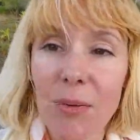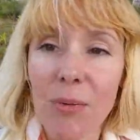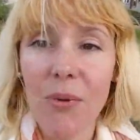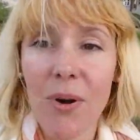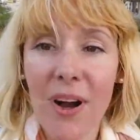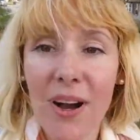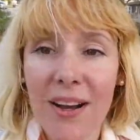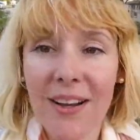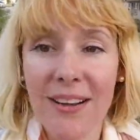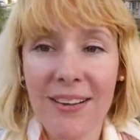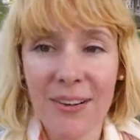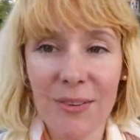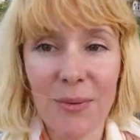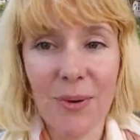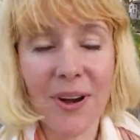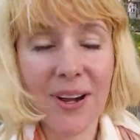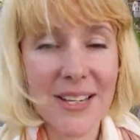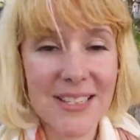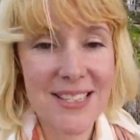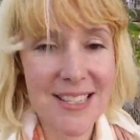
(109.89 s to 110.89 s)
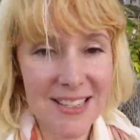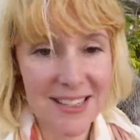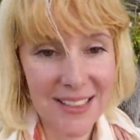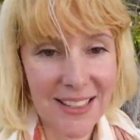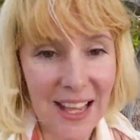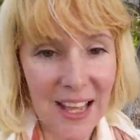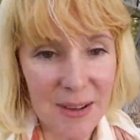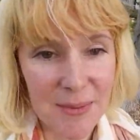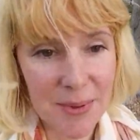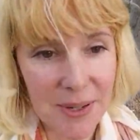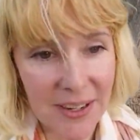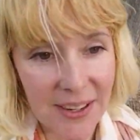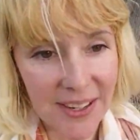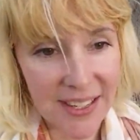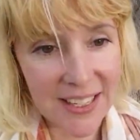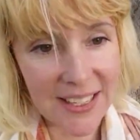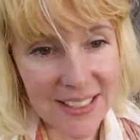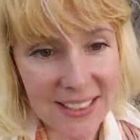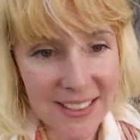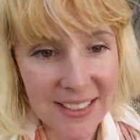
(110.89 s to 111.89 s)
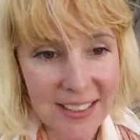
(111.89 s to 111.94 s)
walk to the library.